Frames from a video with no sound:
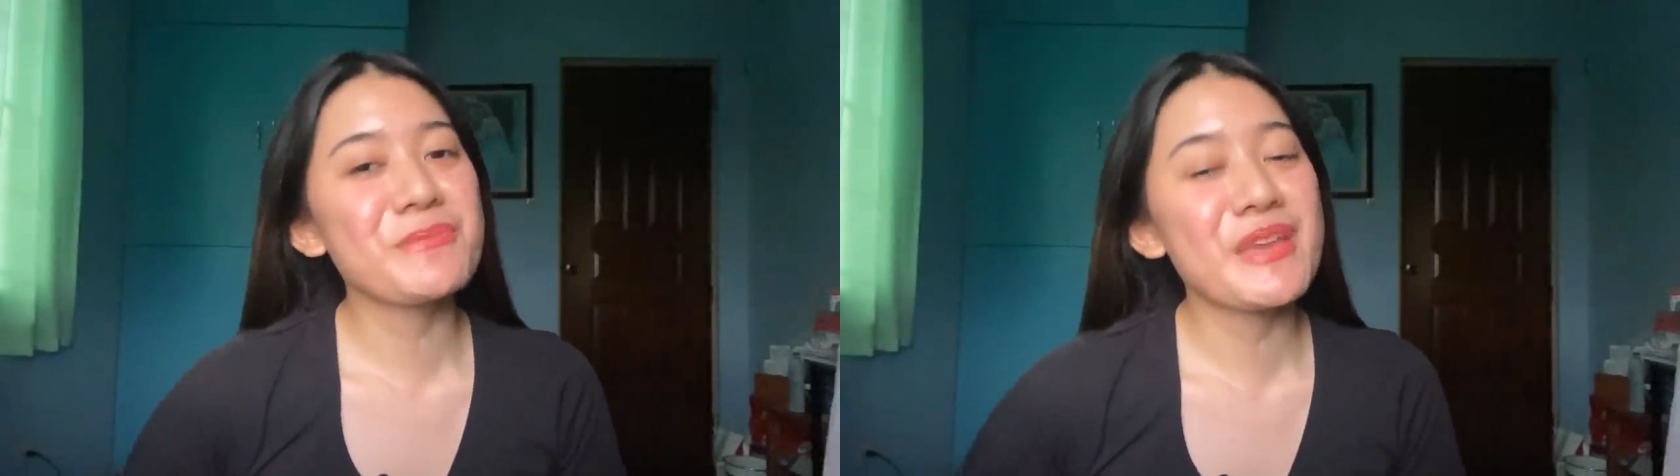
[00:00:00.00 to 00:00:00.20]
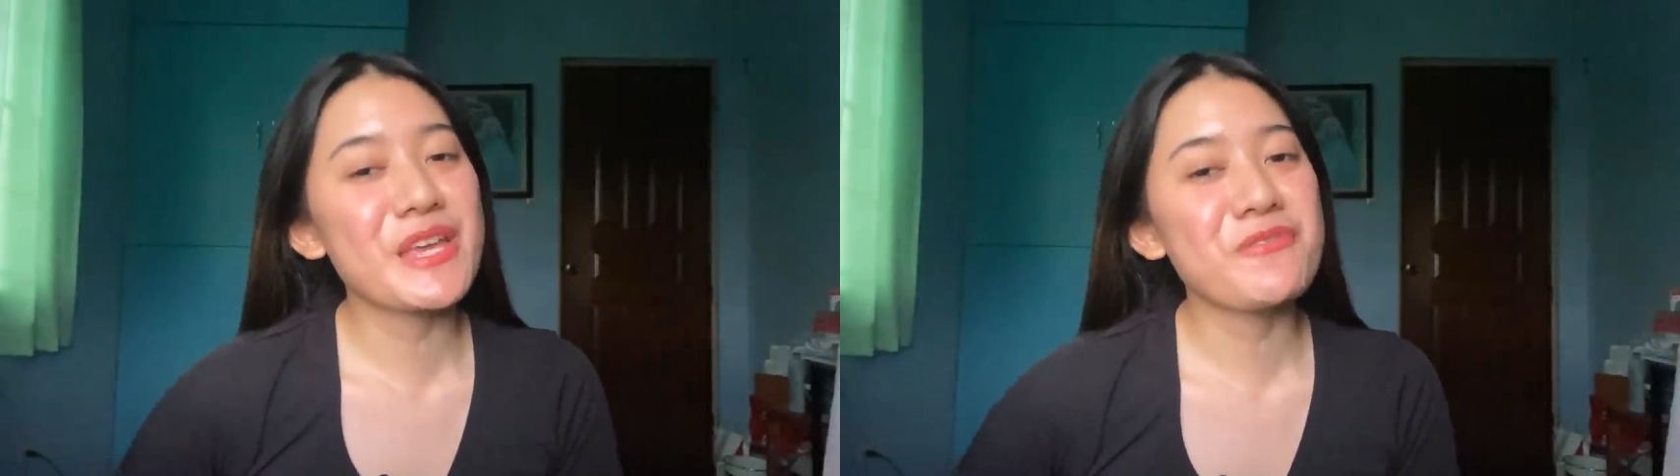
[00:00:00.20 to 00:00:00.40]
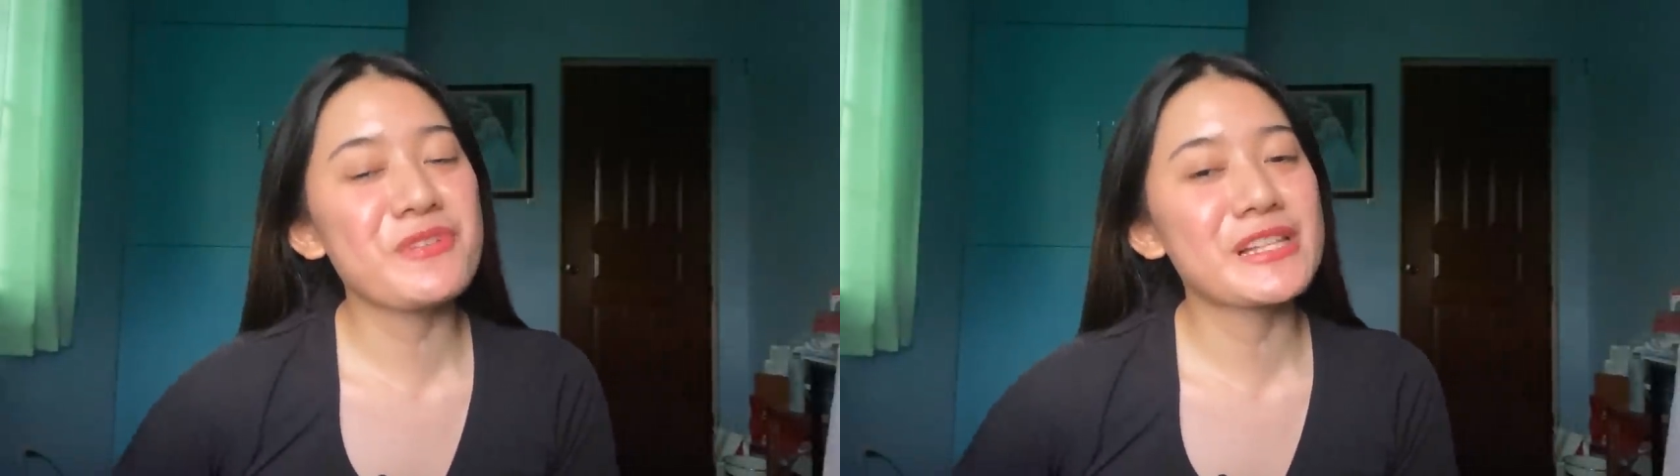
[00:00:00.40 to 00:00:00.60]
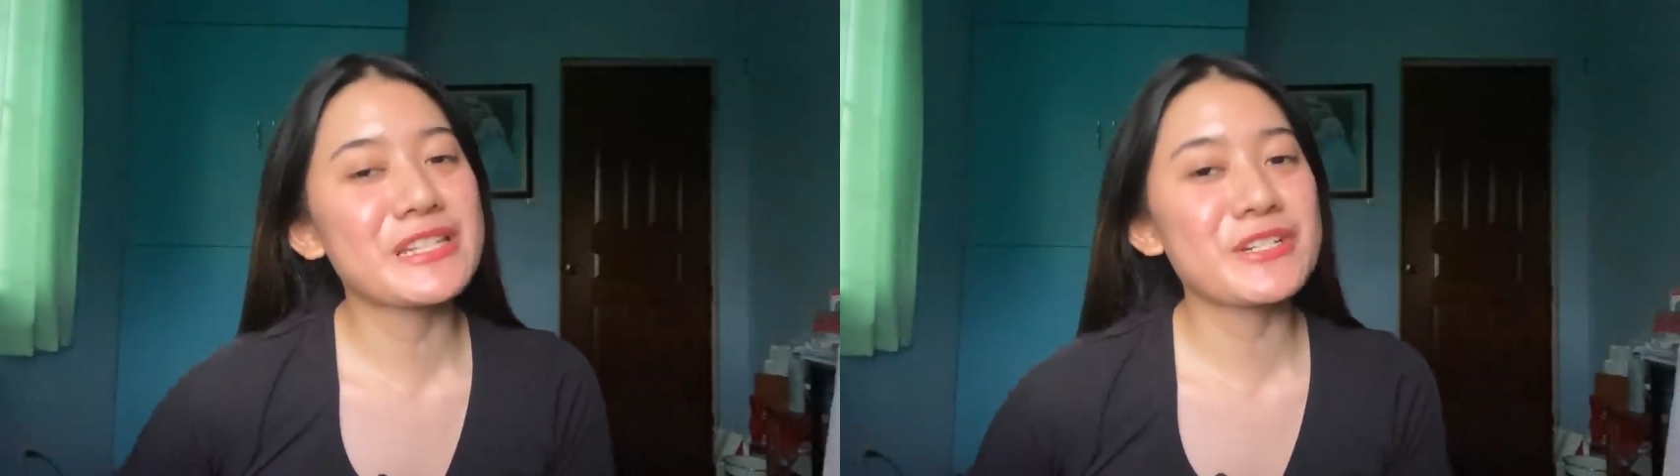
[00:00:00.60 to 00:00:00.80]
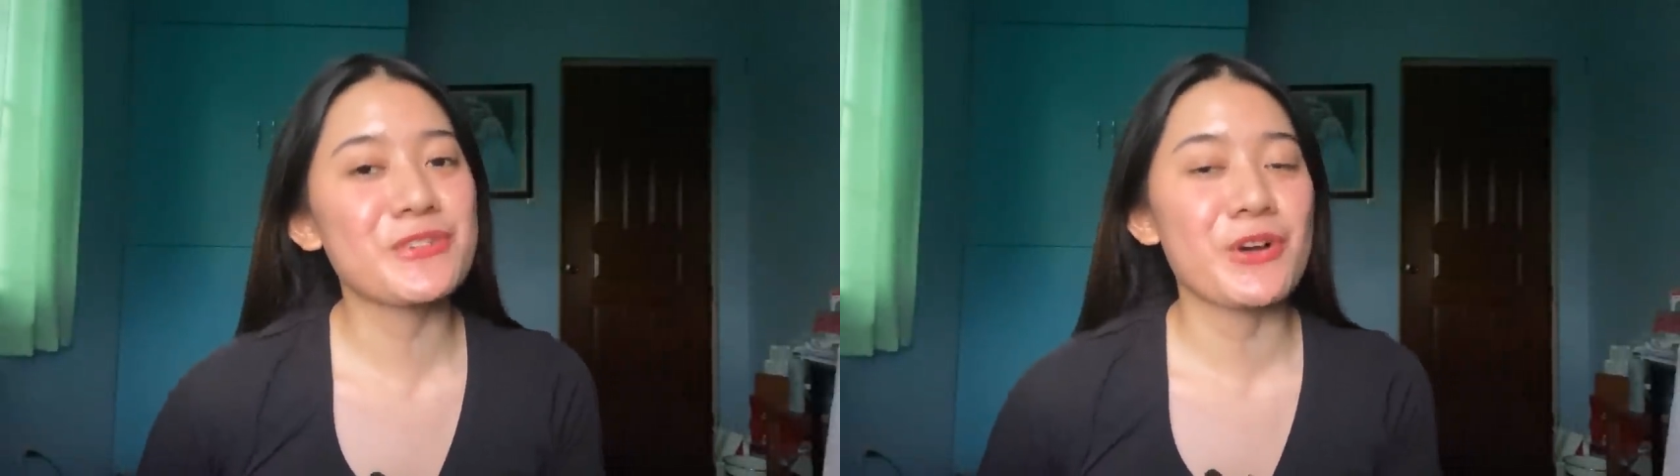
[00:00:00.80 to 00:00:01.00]
making
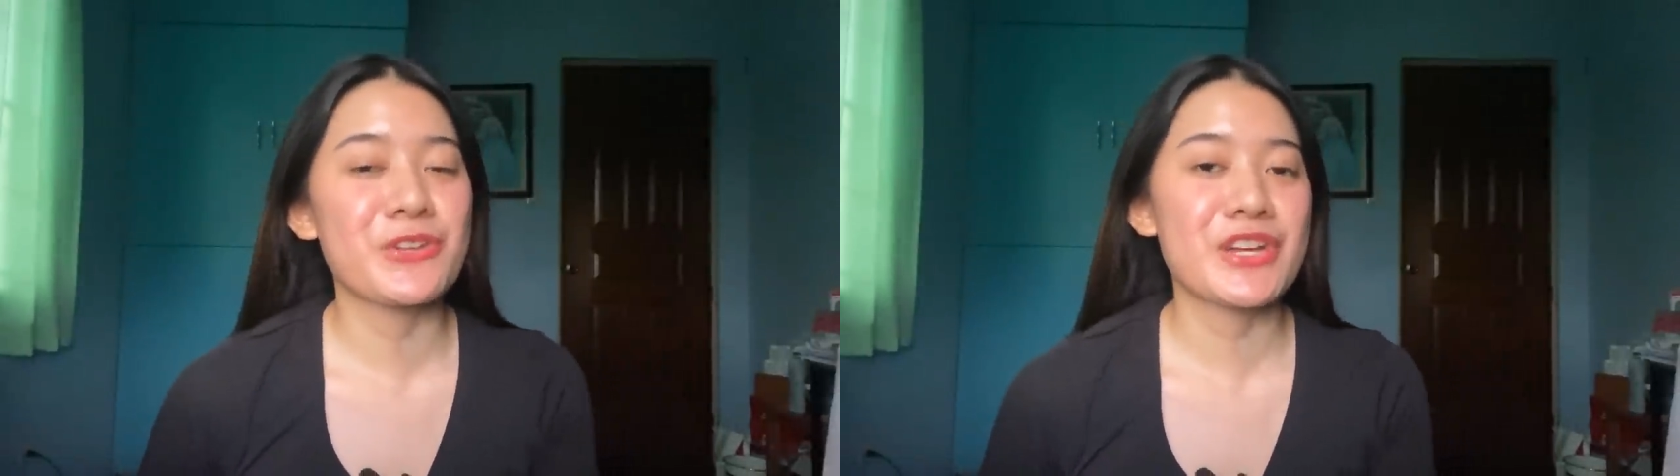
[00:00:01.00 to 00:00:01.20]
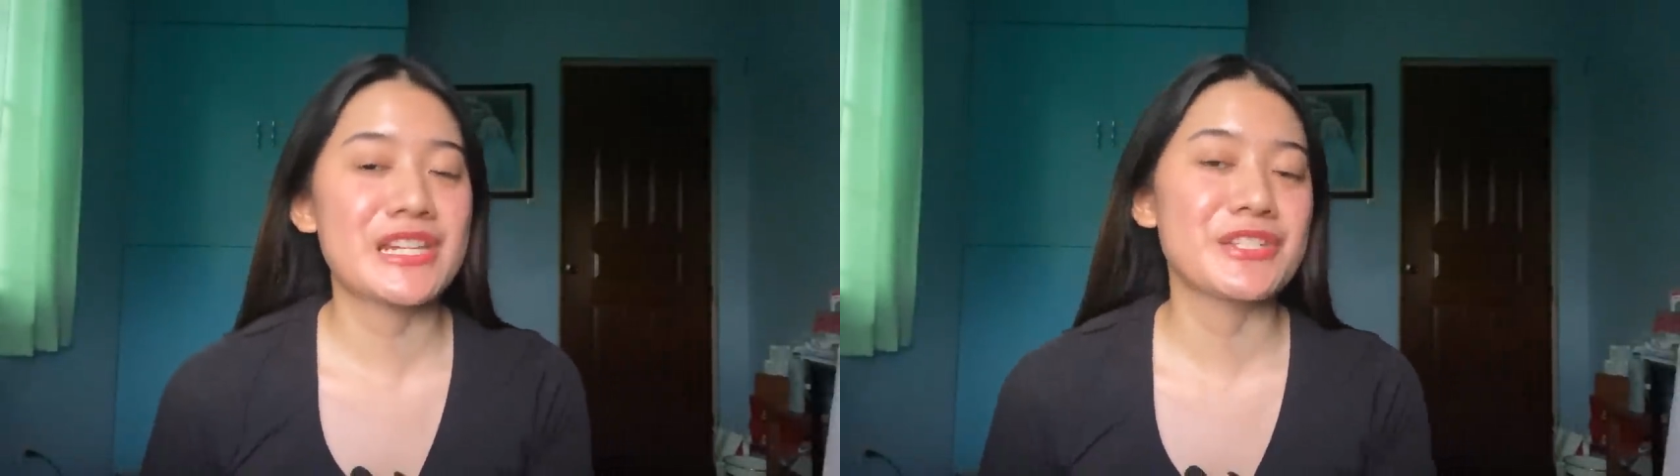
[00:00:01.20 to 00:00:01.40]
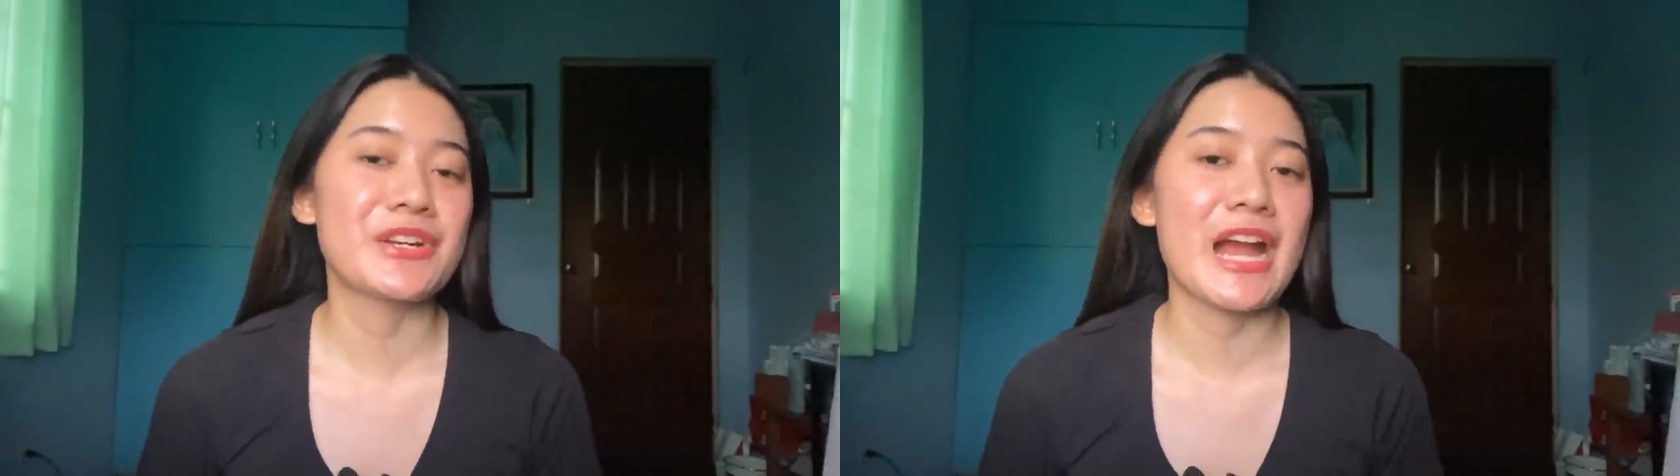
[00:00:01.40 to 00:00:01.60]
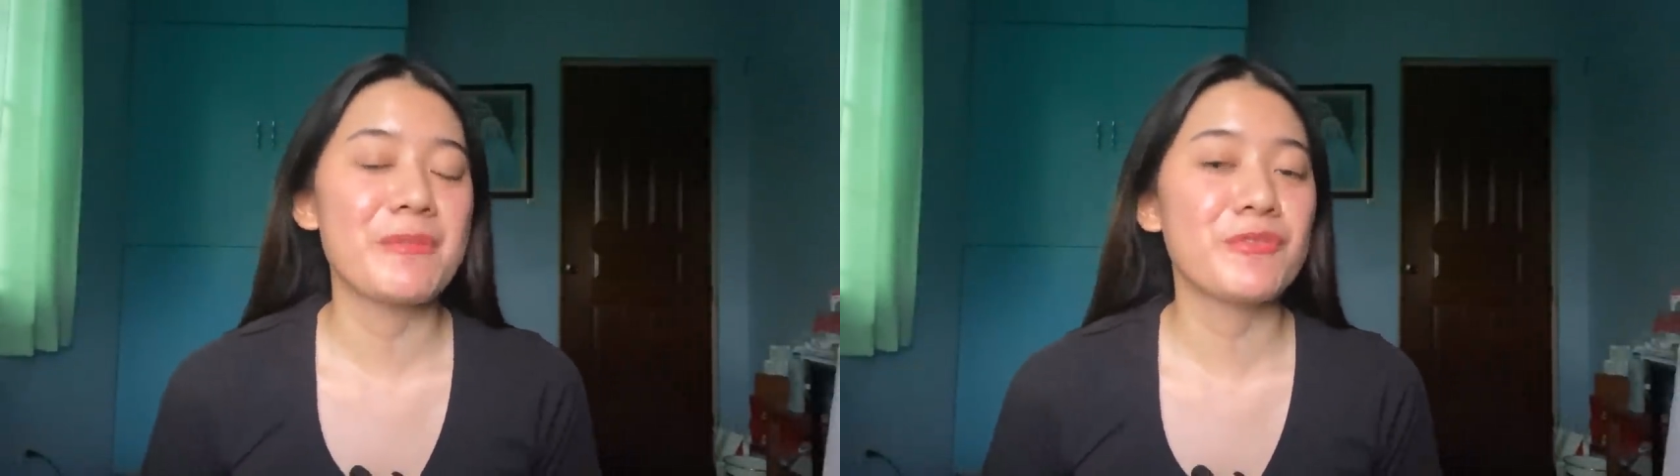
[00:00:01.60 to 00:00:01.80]
filters on your Instagram.